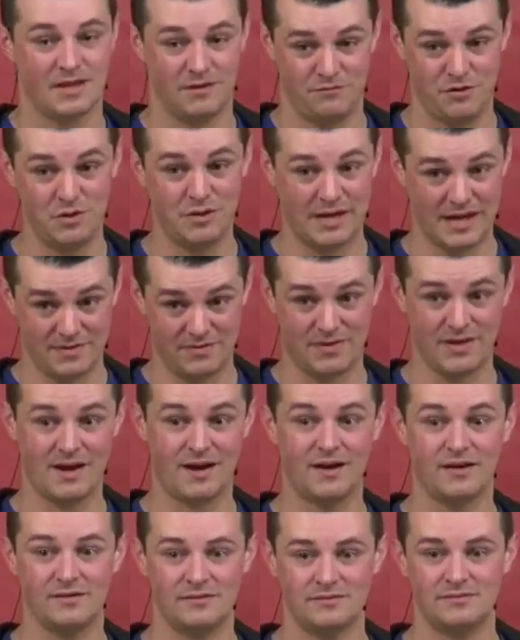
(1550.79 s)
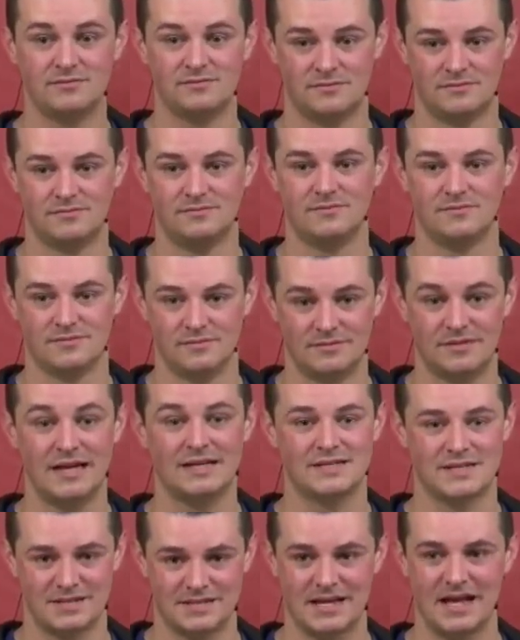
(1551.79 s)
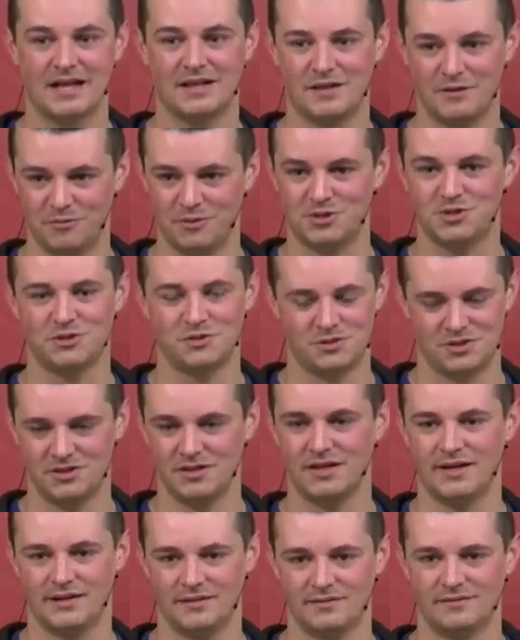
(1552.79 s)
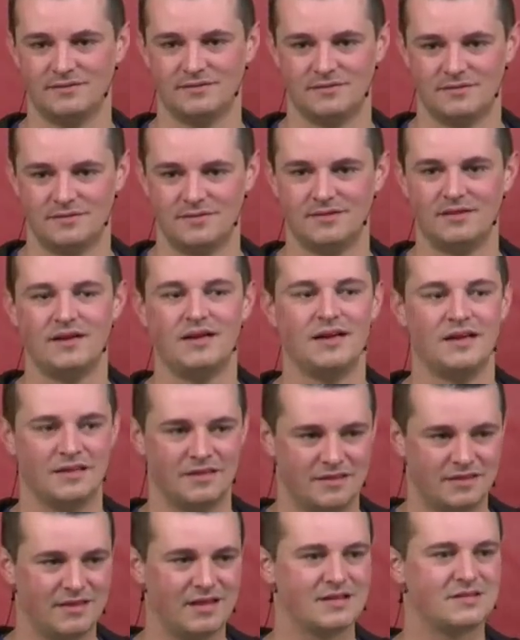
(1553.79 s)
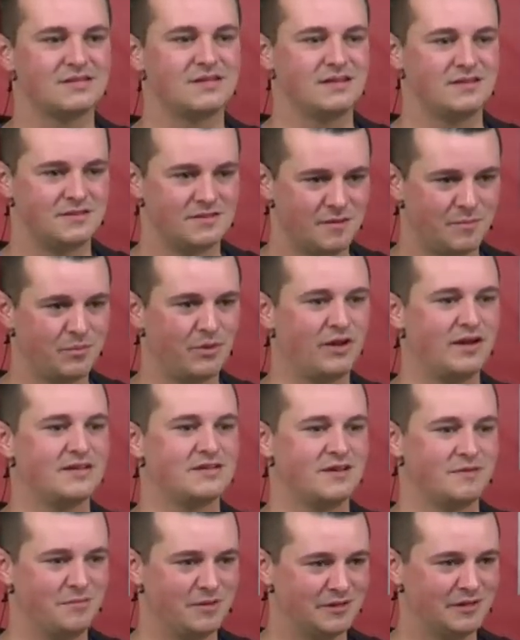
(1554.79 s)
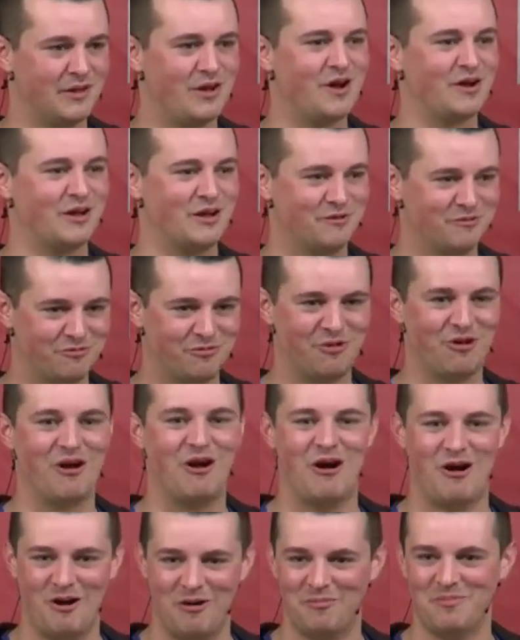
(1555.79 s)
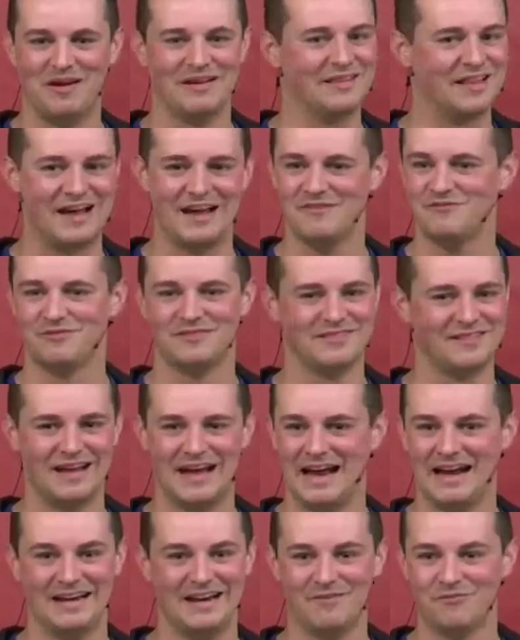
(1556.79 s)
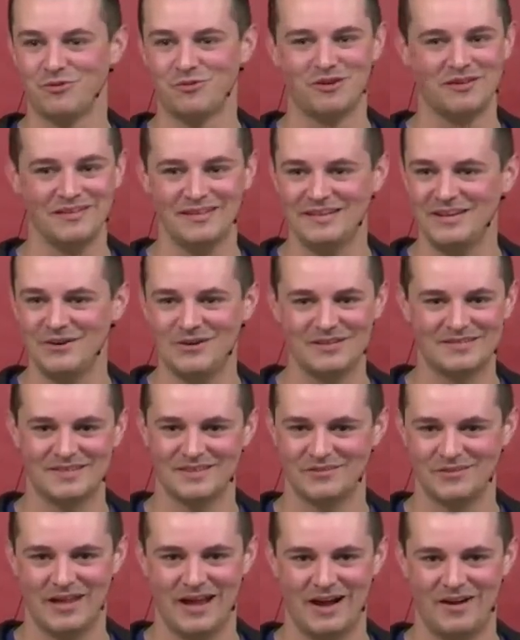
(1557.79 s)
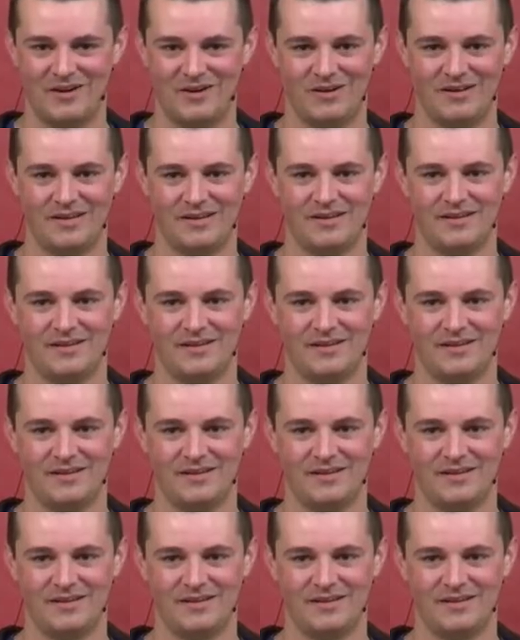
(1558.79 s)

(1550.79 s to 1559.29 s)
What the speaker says: If you get there, that's exactly what you'll say. This is the place I've been longing for all my life, and I never really knew it till now.